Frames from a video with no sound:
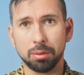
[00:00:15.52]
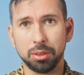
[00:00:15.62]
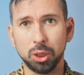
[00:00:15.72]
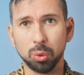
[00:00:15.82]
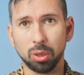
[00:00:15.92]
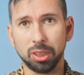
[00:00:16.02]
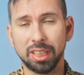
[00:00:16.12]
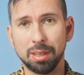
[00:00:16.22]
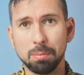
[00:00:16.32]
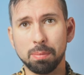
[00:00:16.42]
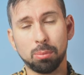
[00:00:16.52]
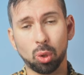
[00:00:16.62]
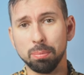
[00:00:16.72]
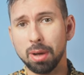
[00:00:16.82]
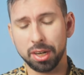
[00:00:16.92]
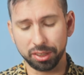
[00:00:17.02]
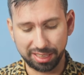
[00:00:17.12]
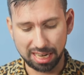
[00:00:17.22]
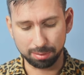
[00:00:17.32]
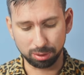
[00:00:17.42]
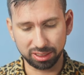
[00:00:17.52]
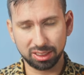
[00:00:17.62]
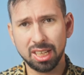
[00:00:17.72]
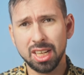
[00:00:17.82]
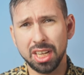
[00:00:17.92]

newer and more modern cameras,